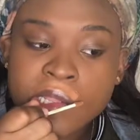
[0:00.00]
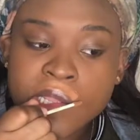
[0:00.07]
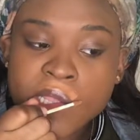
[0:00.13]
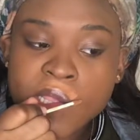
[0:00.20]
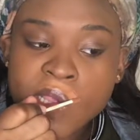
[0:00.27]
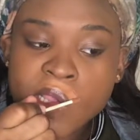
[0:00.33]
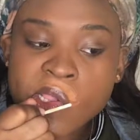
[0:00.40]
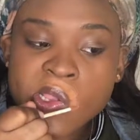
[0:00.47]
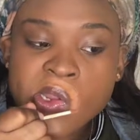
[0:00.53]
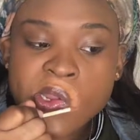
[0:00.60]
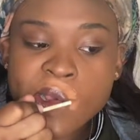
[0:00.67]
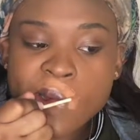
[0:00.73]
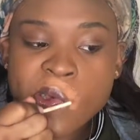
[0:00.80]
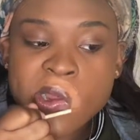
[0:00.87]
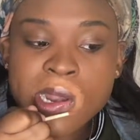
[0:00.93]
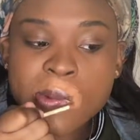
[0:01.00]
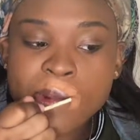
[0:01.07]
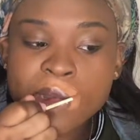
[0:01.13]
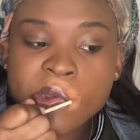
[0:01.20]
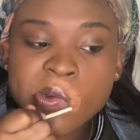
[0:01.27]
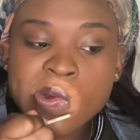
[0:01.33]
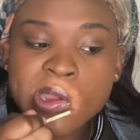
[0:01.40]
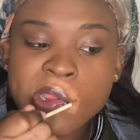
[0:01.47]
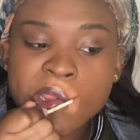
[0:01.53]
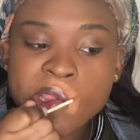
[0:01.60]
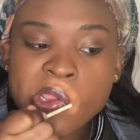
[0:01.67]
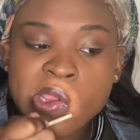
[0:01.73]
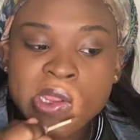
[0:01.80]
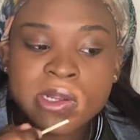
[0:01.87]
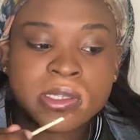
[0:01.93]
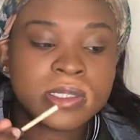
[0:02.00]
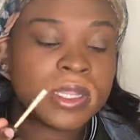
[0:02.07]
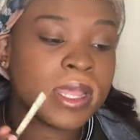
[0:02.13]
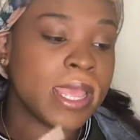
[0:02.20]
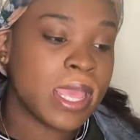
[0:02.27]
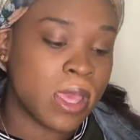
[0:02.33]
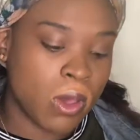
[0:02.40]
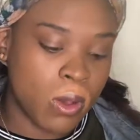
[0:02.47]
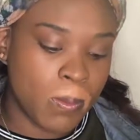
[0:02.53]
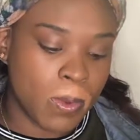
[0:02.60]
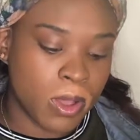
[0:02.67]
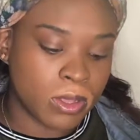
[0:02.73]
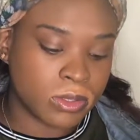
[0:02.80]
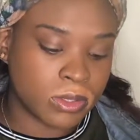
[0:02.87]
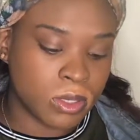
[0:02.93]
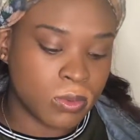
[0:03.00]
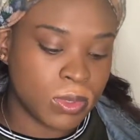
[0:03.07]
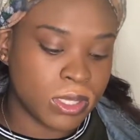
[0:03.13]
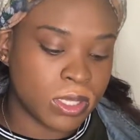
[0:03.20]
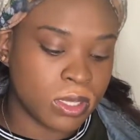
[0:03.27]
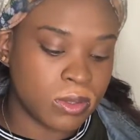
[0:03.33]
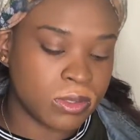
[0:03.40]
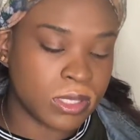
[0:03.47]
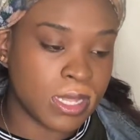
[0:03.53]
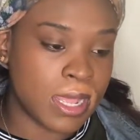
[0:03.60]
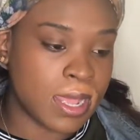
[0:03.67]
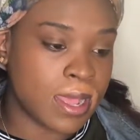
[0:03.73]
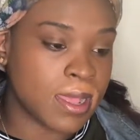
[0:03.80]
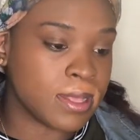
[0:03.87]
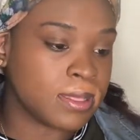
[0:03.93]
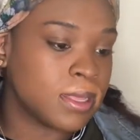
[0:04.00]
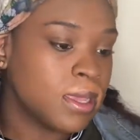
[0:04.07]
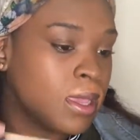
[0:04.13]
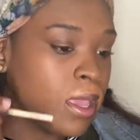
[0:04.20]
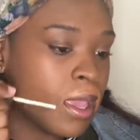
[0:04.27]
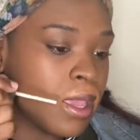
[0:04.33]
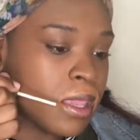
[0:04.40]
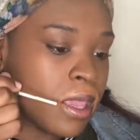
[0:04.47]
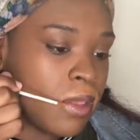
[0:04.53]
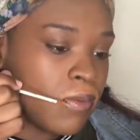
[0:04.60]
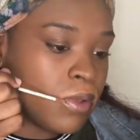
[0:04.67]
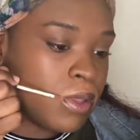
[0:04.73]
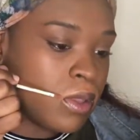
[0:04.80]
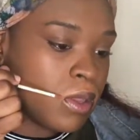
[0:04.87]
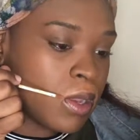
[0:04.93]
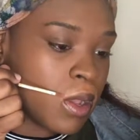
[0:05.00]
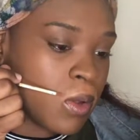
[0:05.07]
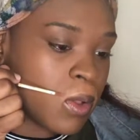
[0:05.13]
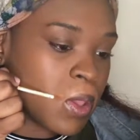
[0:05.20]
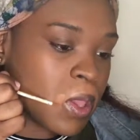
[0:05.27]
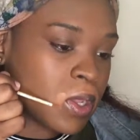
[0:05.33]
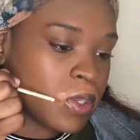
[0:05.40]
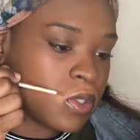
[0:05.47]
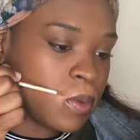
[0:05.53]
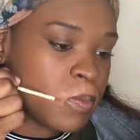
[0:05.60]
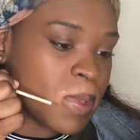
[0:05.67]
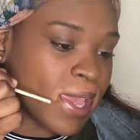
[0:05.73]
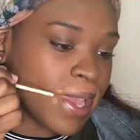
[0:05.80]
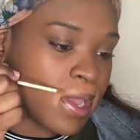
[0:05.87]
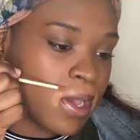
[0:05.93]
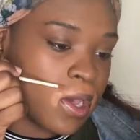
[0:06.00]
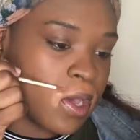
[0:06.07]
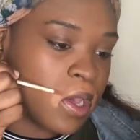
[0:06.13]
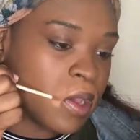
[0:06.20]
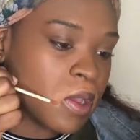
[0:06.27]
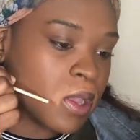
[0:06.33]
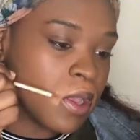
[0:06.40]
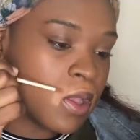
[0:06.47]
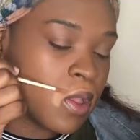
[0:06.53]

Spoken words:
And I'm gonna put it right here to help also with those lines. Give it, you know, extra backup.